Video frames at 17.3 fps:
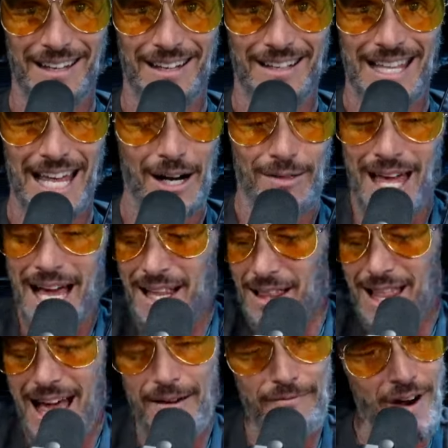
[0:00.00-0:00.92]
They don't,
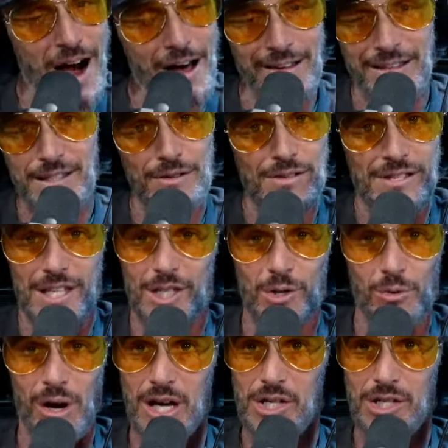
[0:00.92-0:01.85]
that volatile
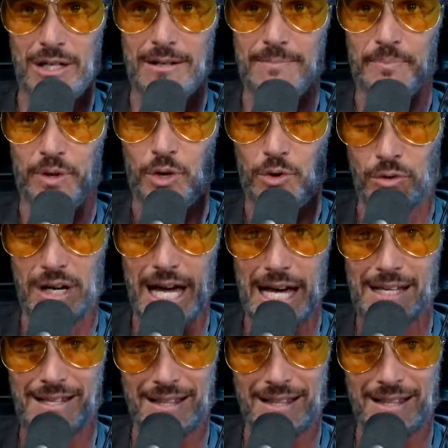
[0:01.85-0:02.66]
situation creates